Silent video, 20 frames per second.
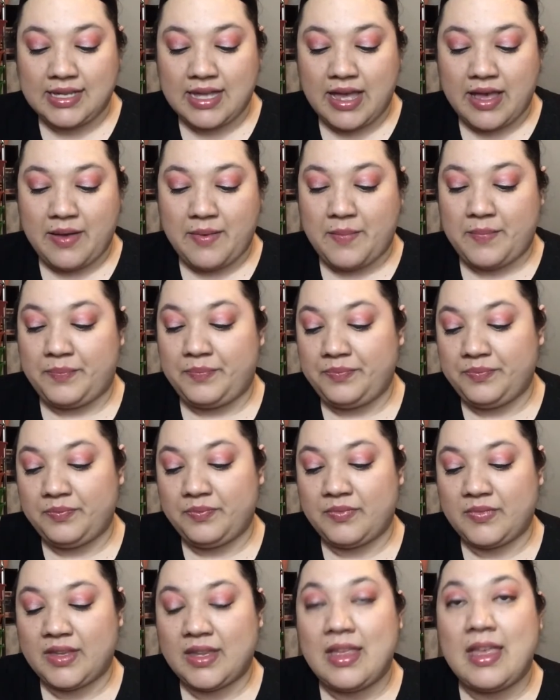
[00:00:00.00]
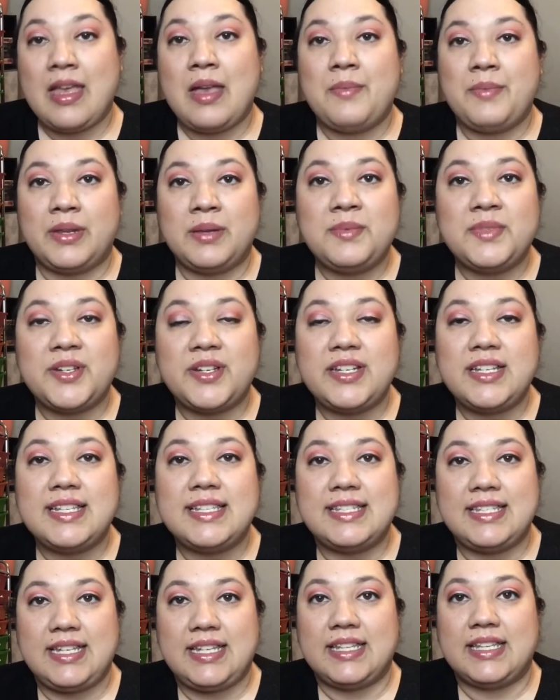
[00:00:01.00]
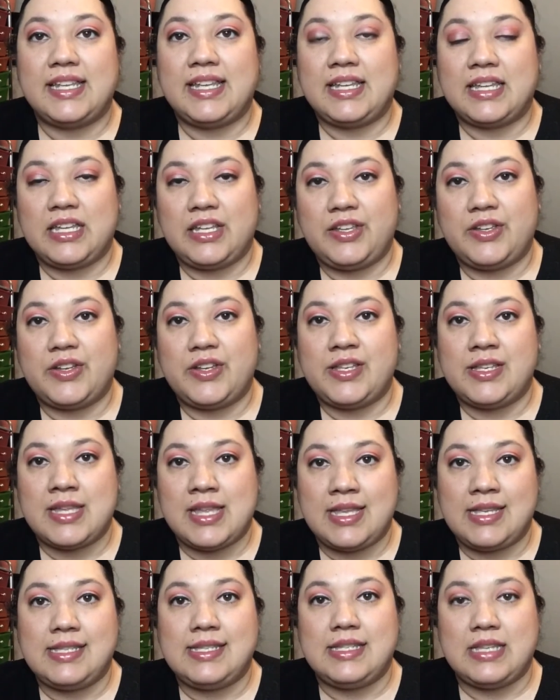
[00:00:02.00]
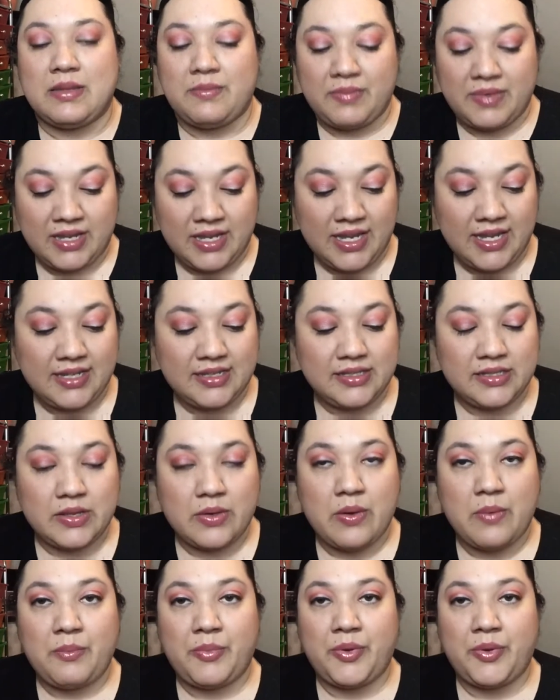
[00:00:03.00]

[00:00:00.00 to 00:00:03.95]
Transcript: But I'm starting to see like a good dip in it, so I'm